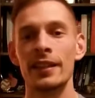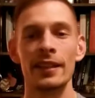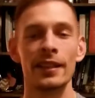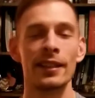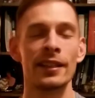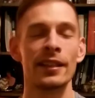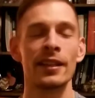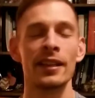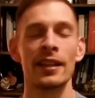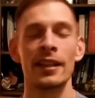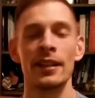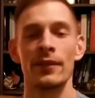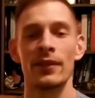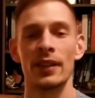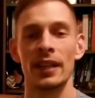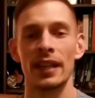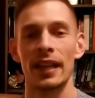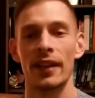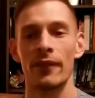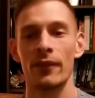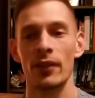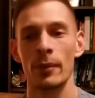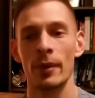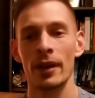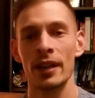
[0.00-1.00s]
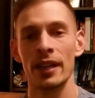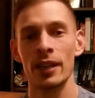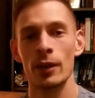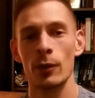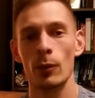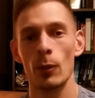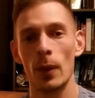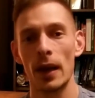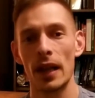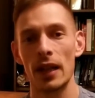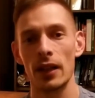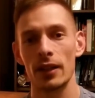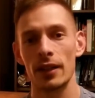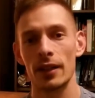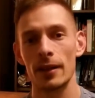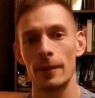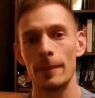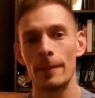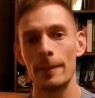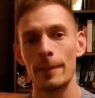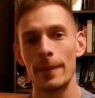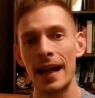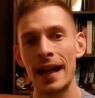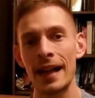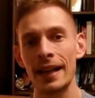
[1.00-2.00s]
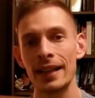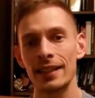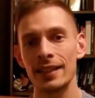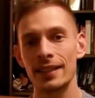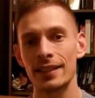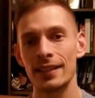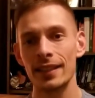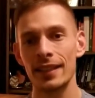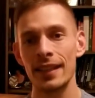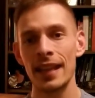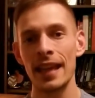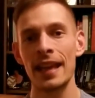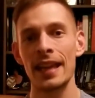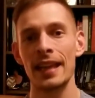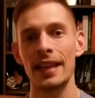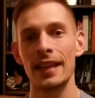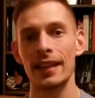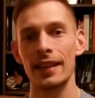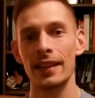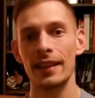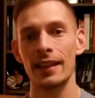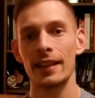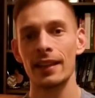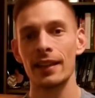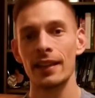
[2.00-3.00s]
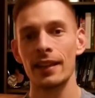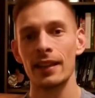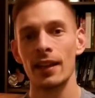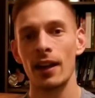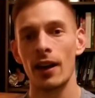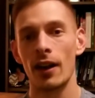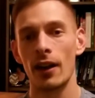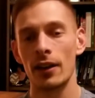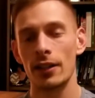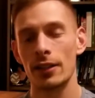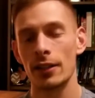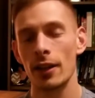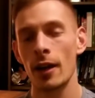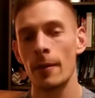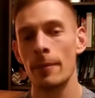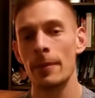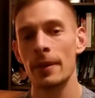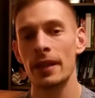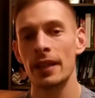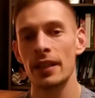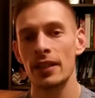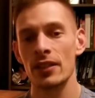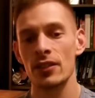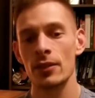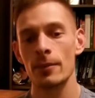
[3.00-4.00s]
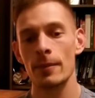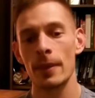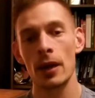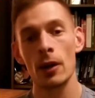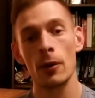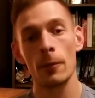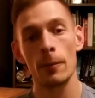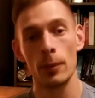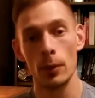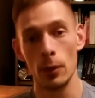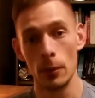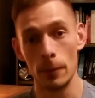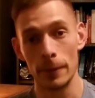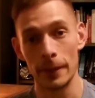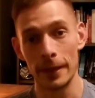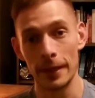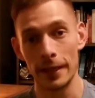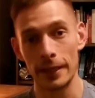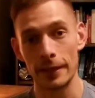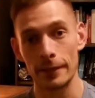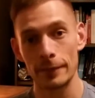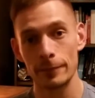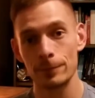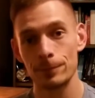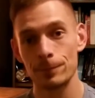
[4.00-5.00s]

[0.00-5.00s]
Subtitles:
Good evening, everybody, and welcome back. Today, our topic is about pooping.